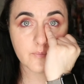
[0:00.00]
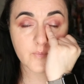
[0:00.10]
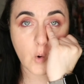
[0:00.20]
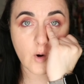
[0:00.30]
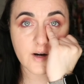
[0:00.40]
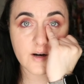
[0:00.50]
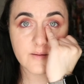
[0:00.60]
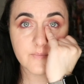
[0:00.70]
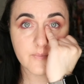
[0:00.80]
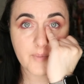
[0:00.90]

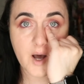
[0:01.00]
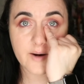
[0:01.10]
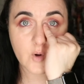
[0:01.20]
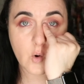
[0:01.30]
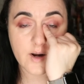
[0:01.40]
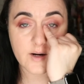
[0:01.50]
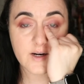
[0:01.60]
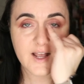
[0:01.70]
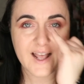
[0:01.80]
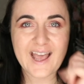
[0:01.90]
corner,
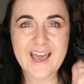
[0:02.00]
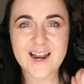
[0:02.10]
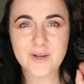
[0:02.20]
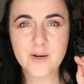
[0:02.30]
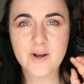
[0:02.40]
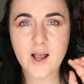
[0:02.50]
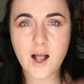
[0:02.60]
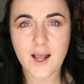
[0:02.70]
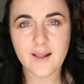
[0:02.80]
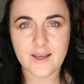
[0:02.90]
and I'm gonna put a
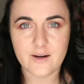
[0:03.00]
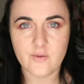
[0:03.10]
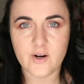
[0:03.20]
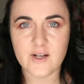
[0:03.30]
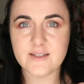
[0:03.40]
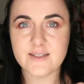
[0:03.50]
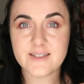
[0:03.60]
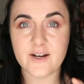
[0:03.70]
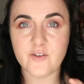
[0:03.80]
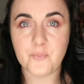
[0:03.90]
highlighter there
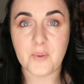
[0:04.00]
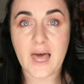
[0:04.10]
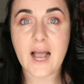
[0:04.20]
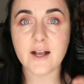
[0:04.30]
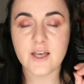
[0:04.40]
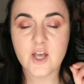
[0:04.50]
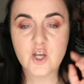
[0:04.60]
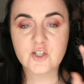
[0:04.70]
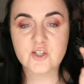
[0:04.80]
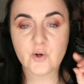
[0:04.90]
instead of black.
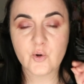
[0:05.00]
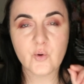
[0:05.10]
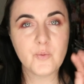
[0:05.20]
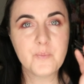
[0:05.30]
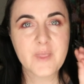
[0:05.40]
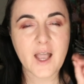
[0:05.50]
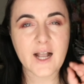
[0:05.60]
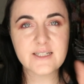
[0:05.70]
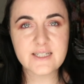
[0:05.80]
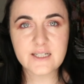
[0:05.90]
So
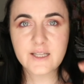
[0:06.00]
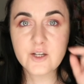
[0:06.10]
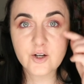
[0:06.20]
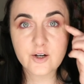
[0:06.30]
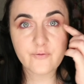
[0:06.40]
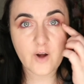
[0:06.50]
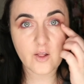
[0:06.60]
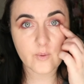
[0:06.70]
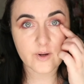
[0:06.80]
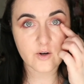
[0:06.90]
ideally, you're gonna
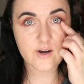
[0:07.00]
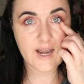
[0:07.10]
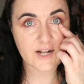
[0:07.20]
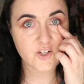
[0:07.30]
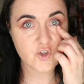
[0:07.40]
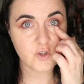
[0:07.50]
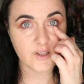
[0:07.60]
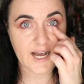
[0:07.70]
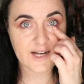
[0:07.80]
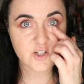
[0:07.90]
follow where your natural
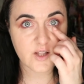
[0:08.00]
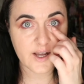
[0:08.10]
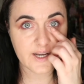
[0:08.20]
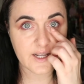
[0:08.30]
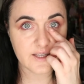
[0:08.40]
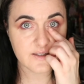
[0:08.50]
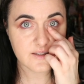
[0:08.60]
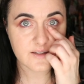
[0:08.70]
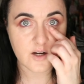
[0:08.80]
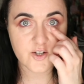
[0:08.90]
lash line
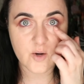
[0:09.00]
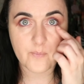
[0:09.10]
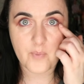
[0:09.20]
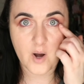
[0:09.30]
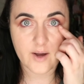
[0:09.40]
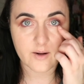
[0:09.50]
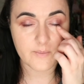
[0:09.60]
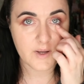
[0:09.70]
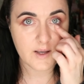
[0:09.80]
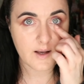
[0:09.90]
is on your
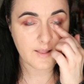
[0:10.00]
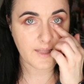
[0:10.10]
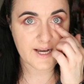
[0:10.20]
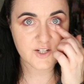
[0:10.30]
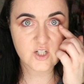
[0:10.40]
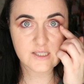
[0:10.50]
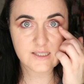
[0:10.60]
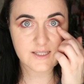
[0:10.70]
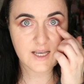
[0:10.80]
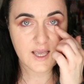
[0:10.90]
bottom
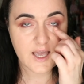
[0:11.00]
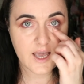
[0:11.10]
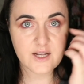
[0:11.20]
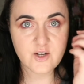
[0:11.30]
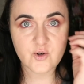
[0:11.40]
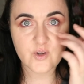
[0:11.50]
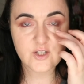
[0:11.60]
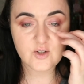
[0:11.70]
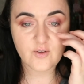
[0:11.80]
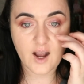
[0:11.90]
lashes, and you're going
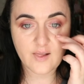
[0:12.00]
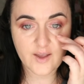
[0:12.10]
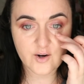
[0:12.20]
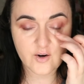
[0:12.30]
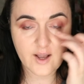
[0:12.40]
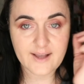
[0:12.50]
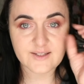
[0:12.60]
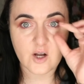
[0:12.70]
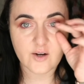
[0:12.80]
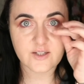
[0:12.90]
to do the eyeliner as
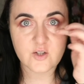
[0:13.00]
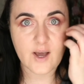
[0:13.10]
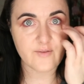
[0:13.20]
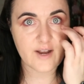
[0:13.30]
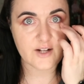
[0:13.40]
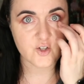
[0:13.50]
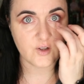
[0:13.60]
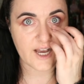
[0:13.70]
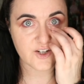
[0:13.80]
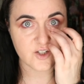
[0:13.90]
long as you have natural
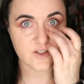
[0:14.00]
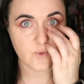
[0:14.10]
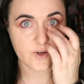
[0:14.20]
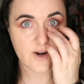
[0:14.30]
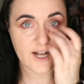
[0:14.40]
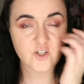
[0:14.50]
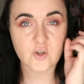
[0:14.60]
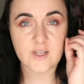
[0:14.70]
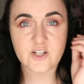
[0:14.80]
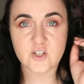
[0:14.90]
lashes. Where your
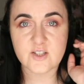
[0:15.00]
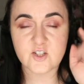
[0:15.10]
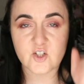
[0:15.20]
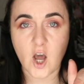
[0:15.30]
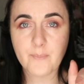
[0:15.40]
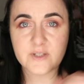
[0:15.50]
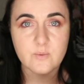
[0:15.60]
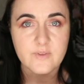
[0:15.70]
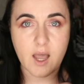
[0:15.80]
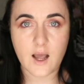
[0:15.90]
natural lashes stop is
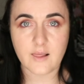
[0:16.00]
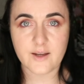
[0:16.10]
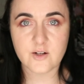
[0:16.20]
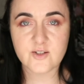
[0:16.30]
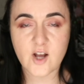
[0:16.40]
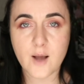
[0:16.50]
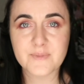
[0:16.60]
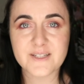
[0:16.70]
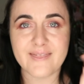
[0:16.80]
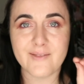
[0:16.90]
where the eyeliner
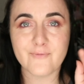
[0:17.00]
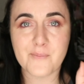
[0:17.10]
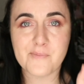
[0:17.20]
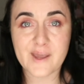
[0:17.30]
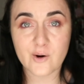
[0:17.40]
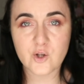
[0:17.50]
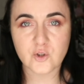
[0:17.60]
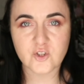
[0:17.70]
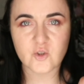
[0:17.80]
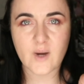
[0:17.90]
stops, and from there you'll
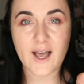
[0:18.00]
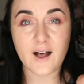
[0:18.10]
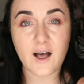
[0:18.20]
do a